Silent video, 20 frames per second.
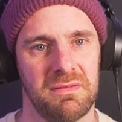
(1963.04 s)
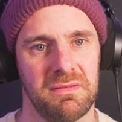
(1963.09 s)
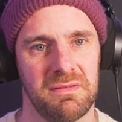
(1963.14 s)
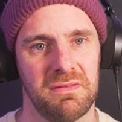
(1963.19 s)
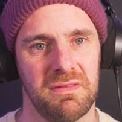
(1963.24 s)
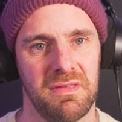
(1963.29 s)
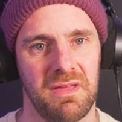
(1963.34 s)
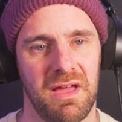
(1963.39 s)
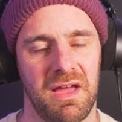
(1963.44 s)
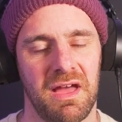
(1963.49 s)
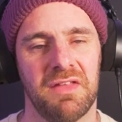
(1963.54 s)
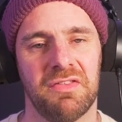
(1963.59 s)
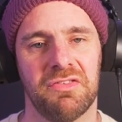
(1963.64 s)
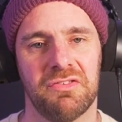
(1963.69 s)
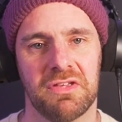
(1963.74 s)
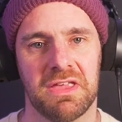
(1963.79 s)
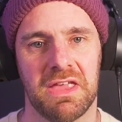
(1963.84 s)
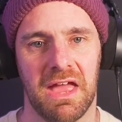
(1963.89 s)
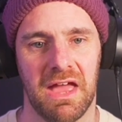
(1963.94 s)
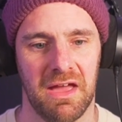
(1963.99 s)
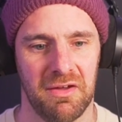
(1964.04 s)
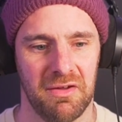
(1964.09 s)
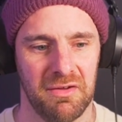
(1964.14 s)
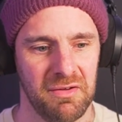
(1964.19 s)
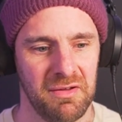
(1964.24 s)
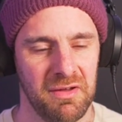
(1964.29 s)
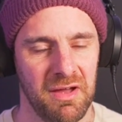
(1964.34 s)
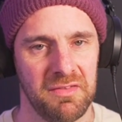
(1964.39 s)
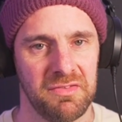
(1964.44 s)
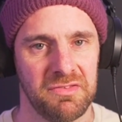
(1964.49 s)
Yeah, and to
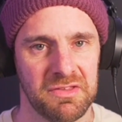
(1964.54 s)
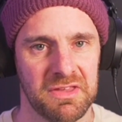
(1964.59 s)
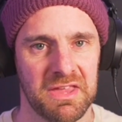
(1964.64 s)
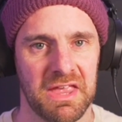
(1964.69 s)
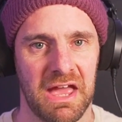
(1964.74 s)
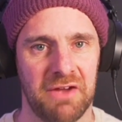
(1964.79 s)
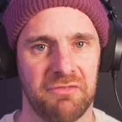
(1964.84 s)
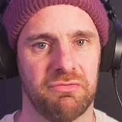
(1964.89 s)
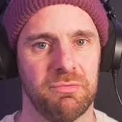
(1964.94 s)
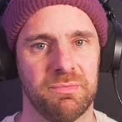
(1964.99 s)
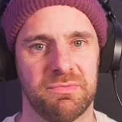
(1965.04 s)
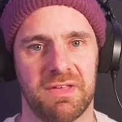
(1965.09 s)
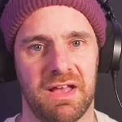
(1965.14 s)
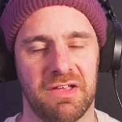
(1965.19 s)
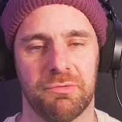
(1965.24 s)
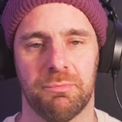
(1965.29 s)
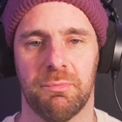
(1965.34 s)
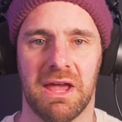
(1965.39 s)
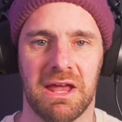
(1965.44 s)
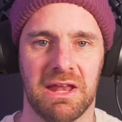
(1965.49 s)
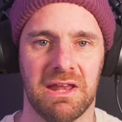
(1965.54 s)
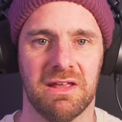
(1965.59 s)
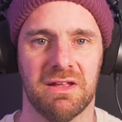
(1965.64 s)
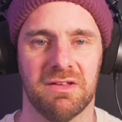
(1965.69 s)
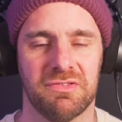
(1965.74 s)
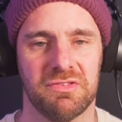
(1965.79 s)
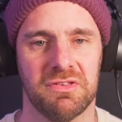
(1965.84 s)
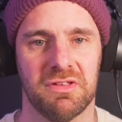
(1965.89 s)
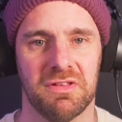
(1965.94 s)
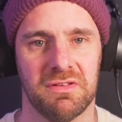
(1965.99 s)
get from
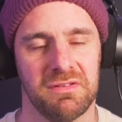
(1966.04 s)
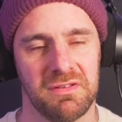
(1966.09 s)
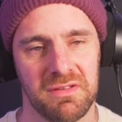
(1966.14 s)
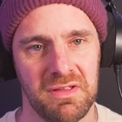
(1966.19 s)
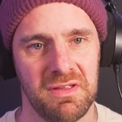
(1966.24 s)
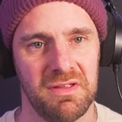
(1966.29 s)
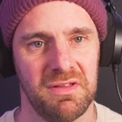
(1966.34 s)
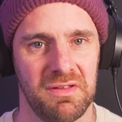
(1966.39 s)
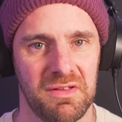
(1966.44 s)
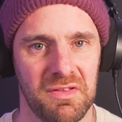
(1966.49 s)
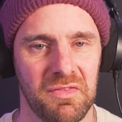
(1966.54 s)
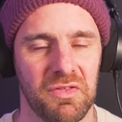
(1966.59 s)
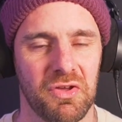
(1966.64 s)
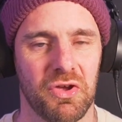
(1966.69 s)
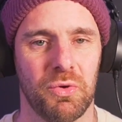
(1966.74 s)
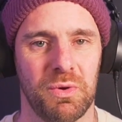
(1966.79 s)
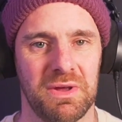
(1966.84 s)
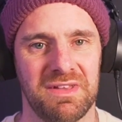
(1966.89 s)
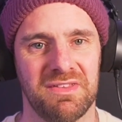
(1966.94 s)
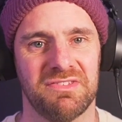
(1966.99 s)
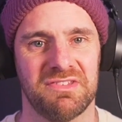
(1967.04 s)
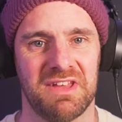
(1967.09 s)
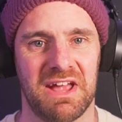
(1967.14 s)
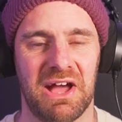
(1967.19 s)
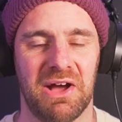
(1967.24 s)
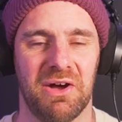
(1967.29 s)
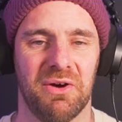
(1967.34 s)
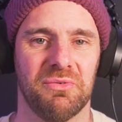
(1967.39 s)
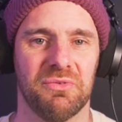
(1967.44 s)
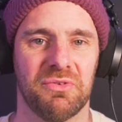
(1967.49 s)
Tasmania to the
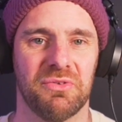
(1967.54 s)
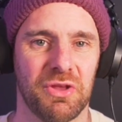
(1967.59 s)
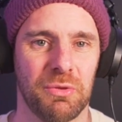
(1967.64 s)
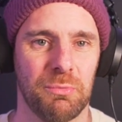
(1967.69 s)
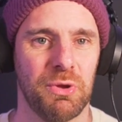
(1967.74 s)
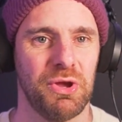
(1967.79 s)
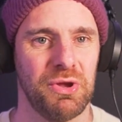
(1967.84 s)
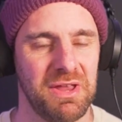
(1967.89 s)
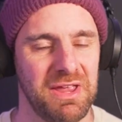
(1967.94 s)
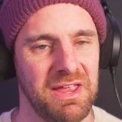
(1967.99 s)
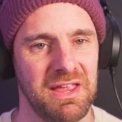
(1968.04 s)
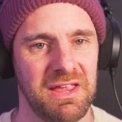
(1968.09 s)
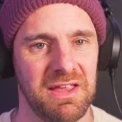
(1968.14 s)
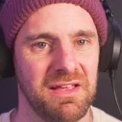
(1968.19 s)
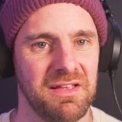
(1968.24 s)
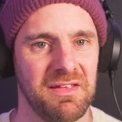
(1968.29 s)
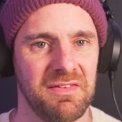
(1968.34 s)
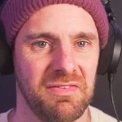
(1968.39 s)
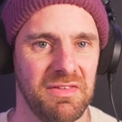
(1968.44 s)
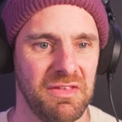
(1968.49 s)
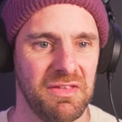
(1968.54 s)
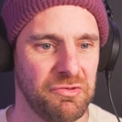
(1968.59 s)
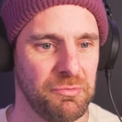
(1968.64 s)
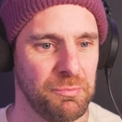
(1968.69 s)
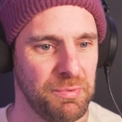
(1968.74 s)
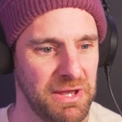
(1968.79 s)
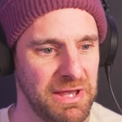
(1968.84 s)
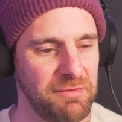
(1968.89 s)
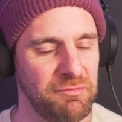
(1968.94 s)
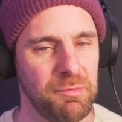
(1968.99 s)
Queenstown community, there's
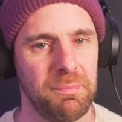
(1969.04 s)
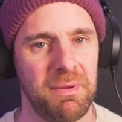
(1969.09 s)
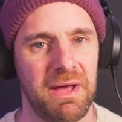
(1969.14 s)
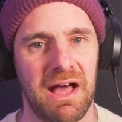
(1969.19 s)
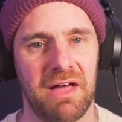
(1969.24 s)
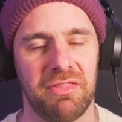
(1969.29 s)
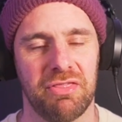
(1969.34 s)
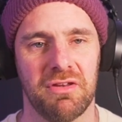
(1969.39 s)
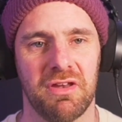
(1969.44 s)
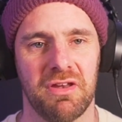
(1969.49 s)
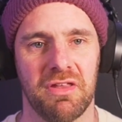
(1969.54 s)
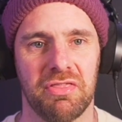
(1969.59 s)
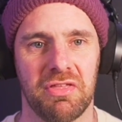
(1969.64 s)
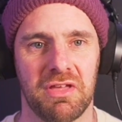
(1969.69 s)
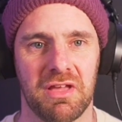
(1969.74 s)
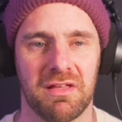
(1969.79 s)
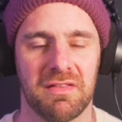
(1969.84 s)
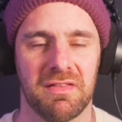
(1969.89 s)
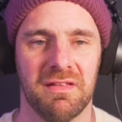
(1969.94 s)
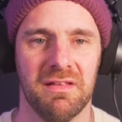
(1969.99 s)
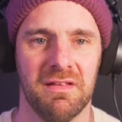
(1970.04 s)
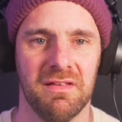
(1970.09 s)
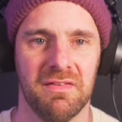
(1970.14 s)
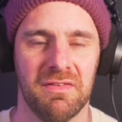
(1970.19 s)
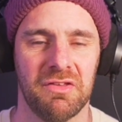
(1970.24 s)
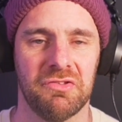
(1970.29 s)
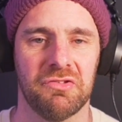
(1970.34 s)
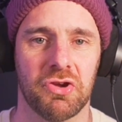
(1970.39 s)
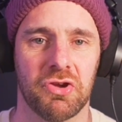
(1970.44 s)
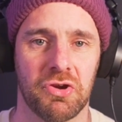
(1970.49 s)
a bit of a path, and I think
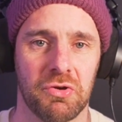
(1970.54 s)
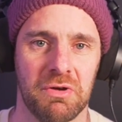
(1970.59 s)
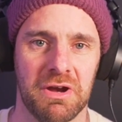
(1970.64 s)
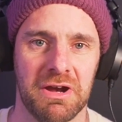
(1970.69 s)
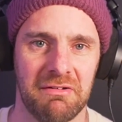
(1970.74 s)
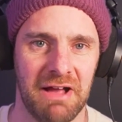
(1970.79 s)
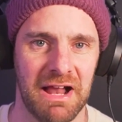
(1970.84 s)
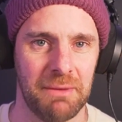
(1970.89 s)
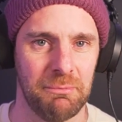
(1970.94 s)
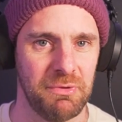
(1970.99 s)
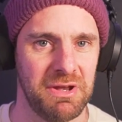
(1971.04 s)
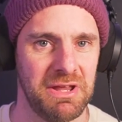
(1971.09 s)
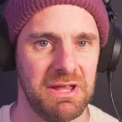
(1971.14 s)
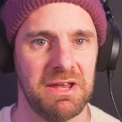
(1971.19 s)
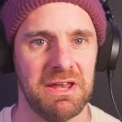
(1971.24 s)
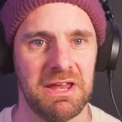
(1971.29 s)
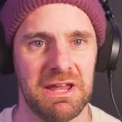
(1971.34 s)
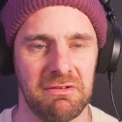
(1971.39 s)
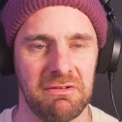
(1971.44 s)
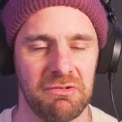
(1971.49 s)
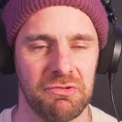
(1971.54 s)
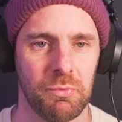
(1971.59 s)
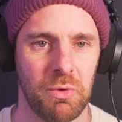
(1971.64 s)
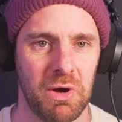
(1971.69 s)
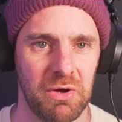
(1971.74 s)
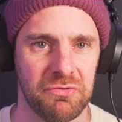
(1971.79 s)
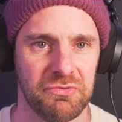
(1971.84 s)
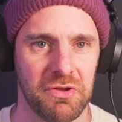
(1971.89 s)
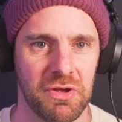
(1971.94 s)
there's a career element in here as well.